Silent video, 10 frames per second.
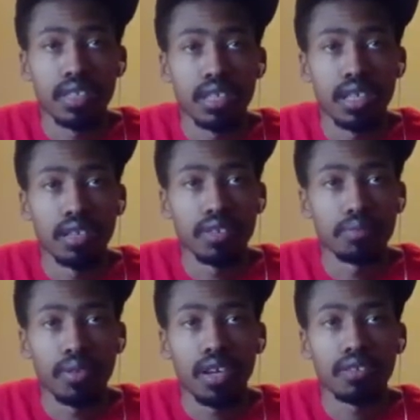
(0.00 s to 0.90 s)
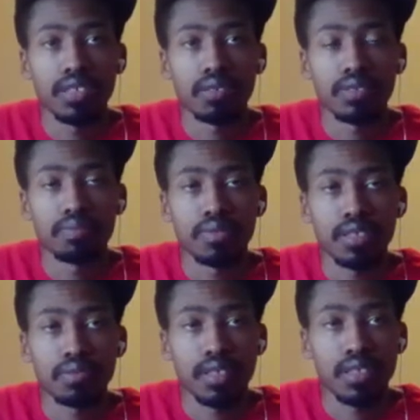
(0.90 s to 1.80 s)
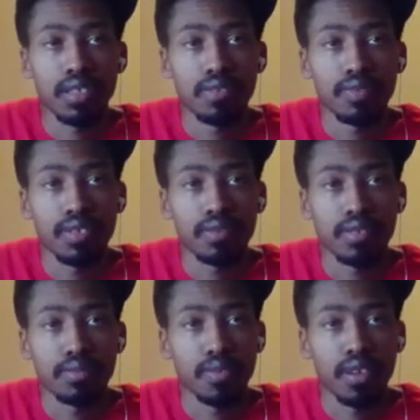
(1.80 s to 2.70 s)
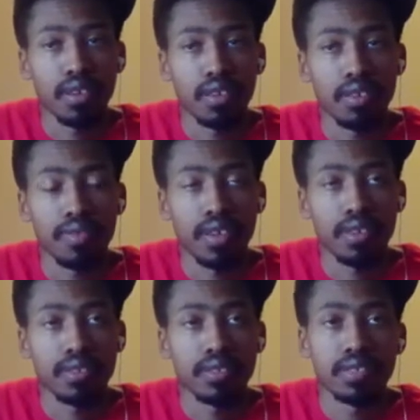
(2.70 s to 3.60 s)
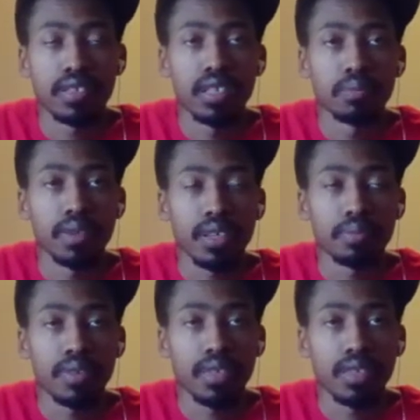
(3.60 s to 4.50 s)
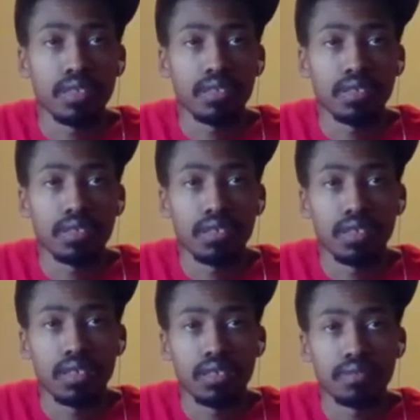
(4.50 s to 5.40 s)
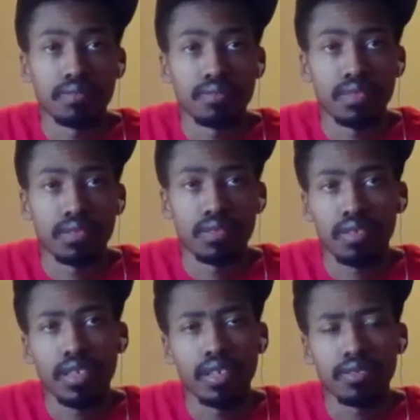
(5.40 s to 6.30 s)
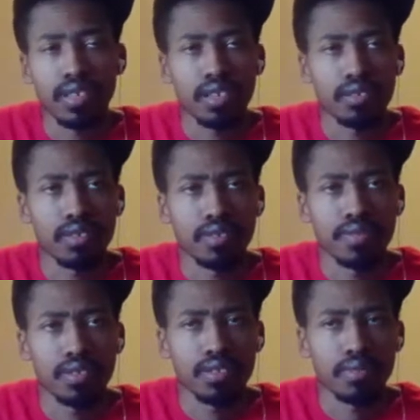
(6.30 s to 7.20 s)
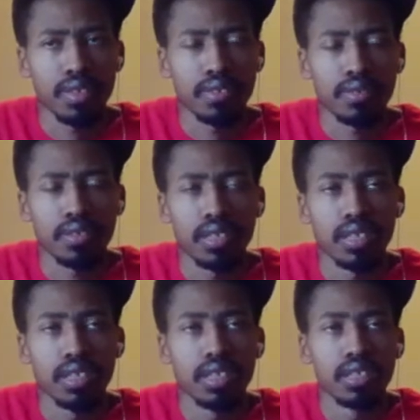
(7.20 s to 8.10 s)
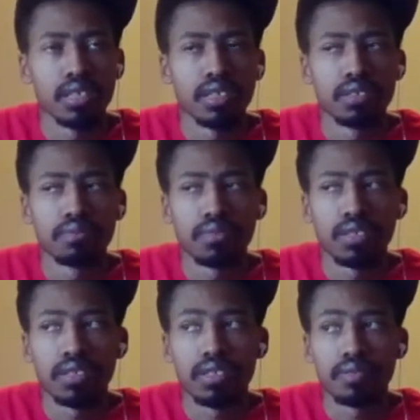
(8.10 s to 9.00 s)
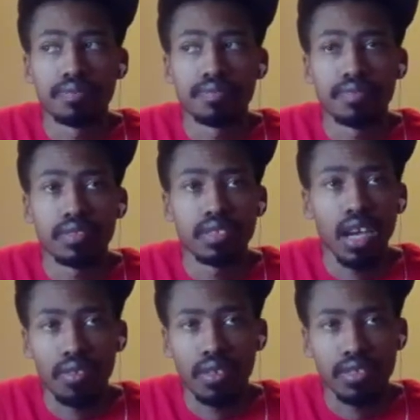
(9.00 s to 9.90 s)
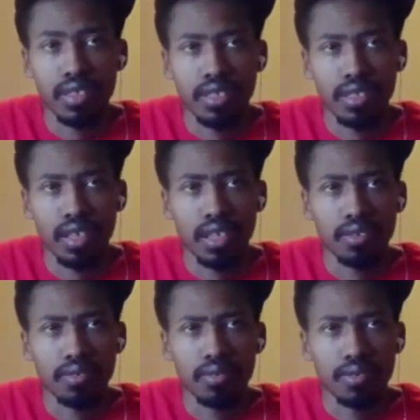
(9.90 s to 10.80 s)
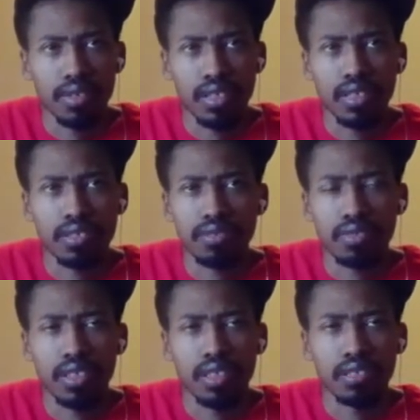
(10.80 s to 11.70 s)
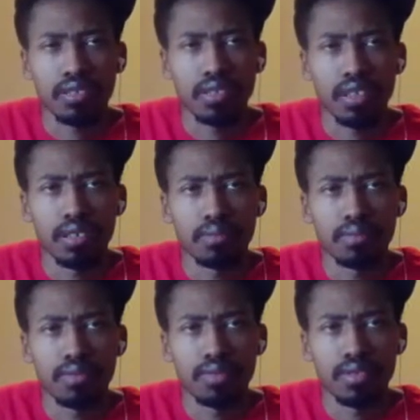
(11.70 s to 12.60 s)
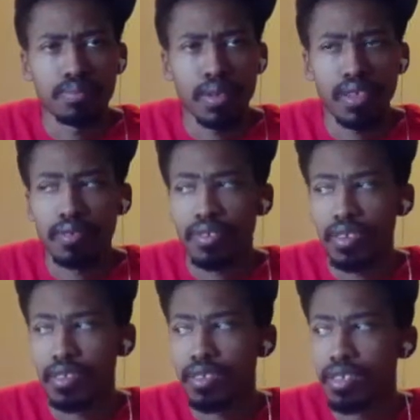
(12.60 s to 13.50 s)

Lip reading: The Browns, I was impressed with their defense, just running all around, making plays. The Eagles got a good defense as well. But Tyrod Taylor got a little, I think he dislocated his thumb or his pinky finger